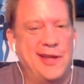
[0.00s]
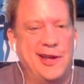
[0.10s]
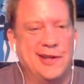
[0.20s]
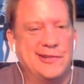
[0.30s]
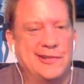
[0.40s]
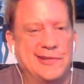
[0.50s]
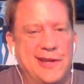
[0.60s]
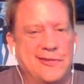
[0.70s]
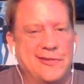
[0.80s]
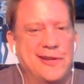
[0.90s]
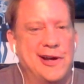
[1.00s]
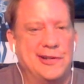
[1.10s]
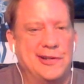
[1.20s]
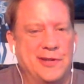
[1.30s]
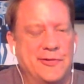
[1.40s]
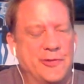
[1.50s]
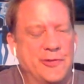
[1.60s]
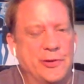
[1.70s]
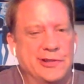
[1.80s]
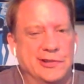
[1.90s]
and it just has not come to
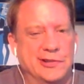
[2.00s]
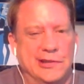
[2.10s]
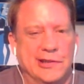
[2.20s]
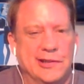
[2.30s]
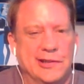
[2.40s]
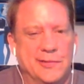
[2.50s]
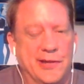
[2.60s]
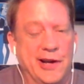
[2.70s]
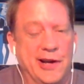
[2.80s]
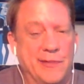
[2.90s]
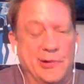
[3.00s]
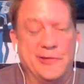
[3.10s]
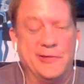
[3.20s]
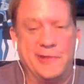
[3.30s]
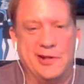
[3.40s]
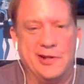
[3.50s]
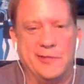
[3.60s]
fruition. But I'm pulling for the young man.